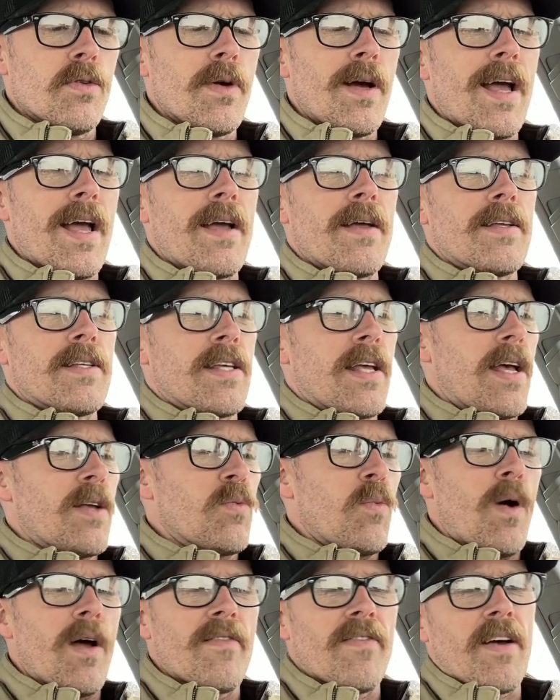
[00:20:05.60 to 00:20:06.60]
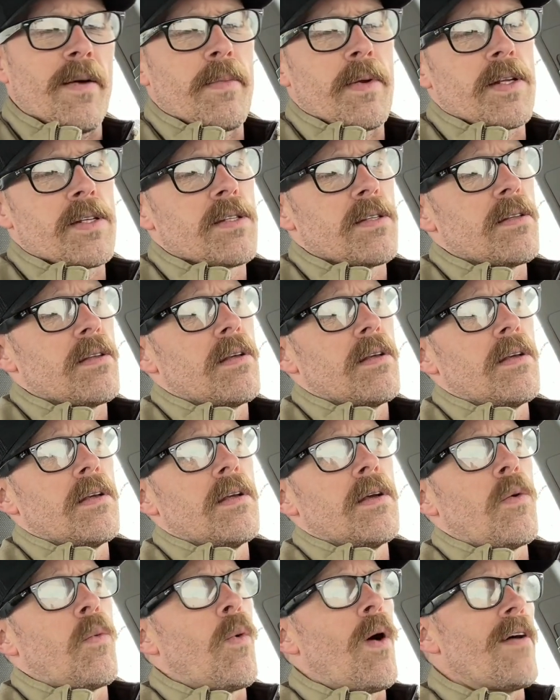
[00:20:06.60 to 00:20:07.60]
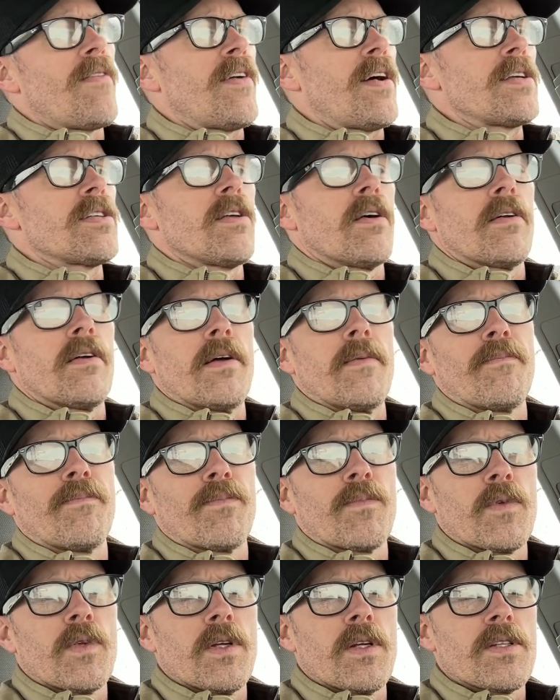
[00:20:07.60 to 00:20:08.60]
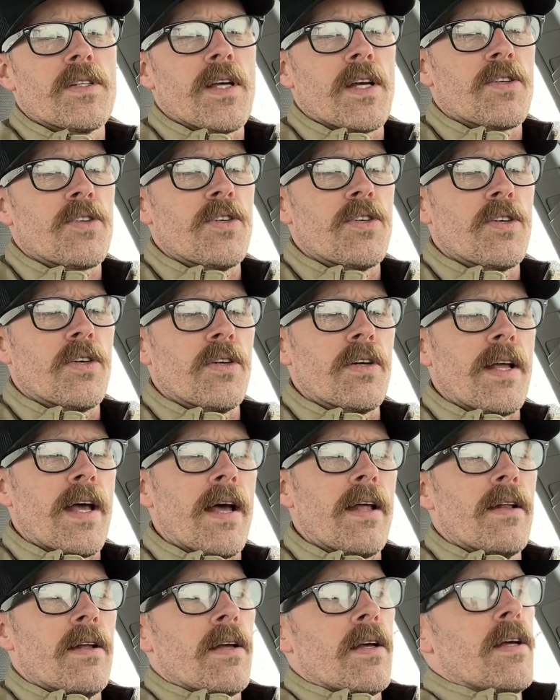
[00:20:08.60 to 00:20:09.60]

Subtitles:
I guess it has Wi-Fi, but Wi-Fi's not on. Let's actually turn that.